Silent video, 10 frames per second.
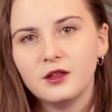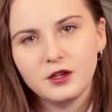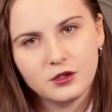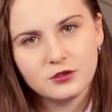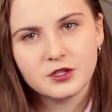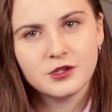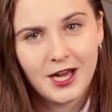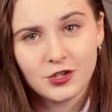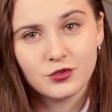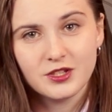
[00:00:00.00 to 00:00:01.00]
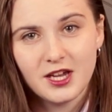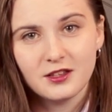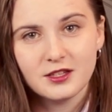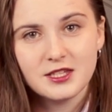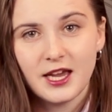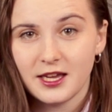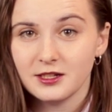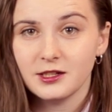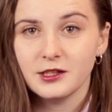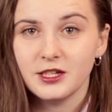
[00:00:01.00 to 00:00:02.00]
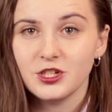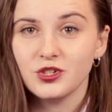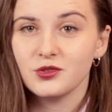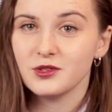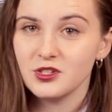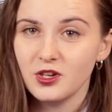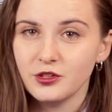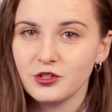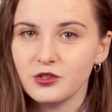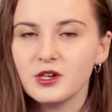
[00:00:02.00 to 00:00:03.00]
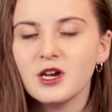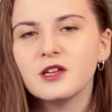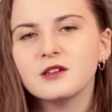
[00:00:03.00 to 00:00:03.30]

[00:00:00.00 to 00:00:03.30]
They used their natural talents and inclination towards solitude